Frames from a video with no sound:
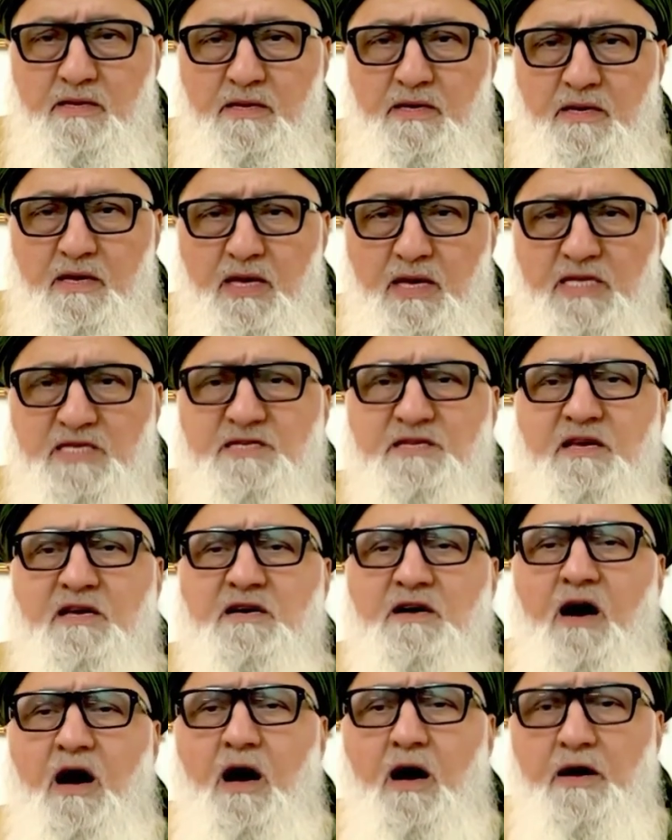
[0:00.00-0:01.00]
It's the
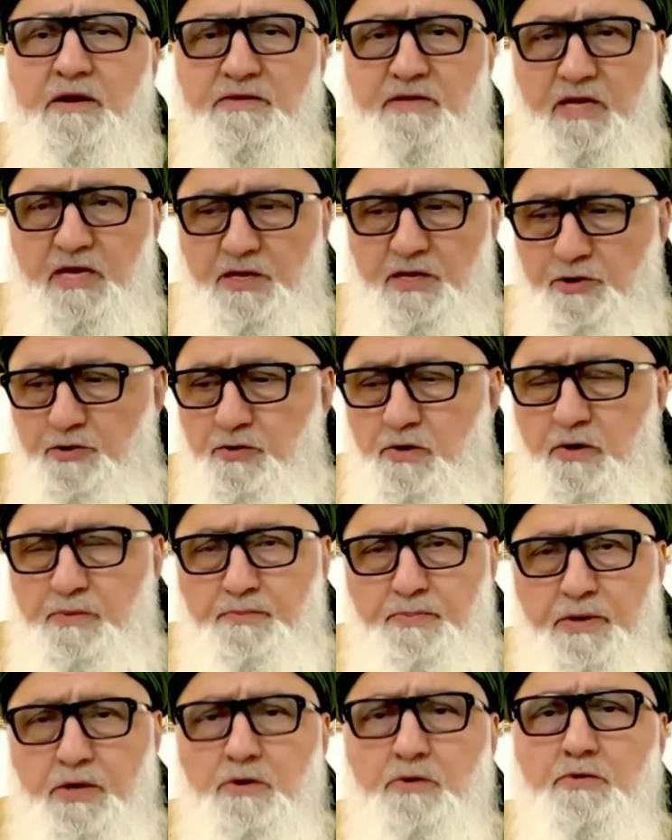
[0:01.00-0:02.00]
card that you
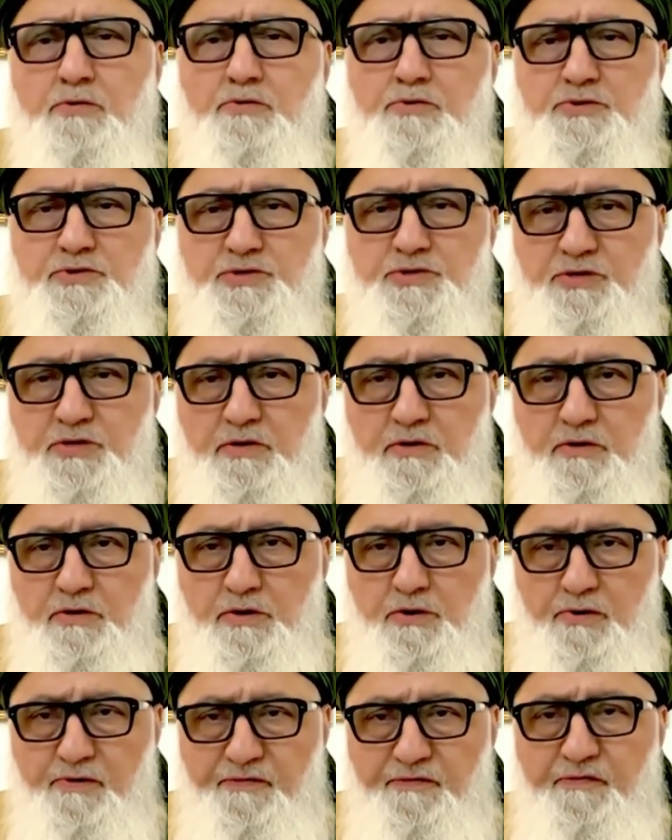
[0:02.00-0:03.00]
abused
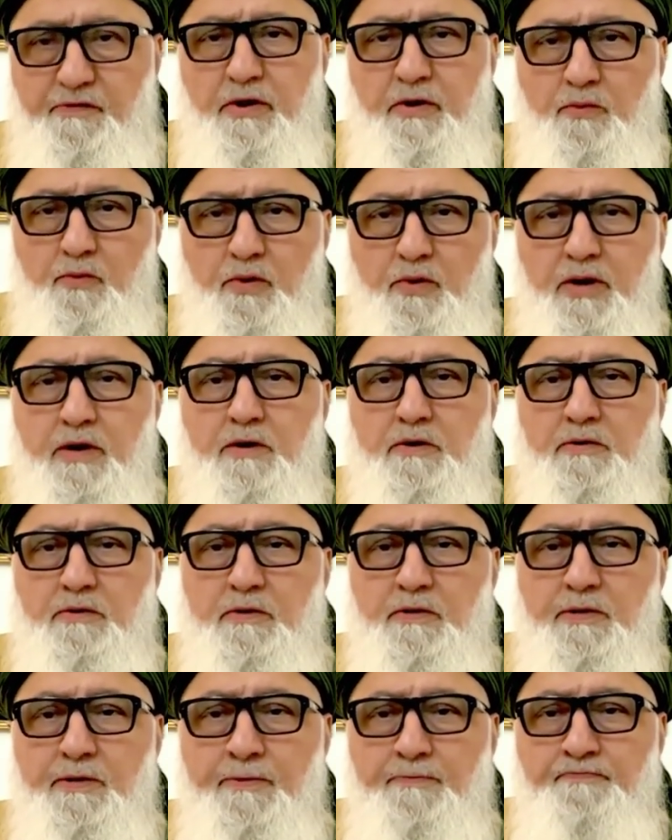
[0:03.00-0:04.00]
your free will
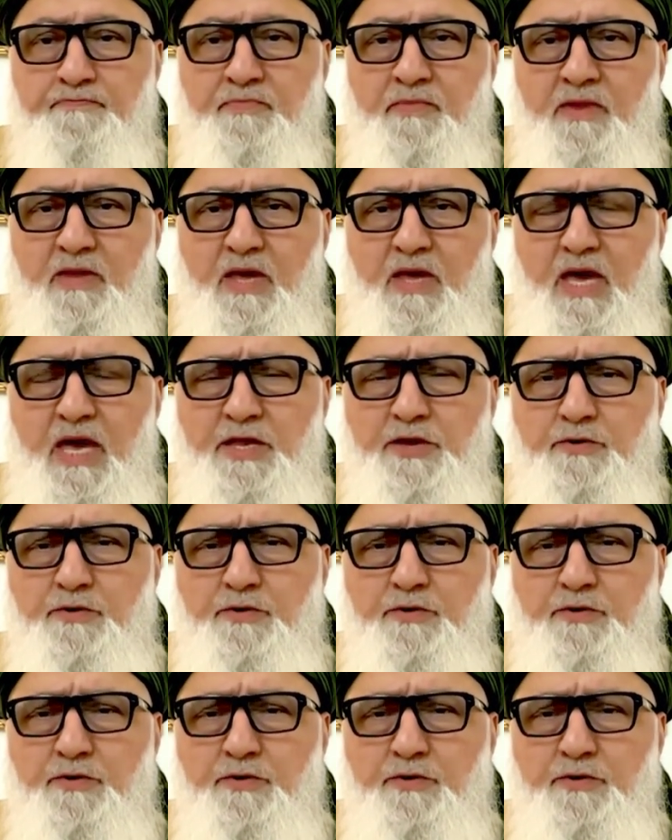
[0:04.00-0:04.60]
and you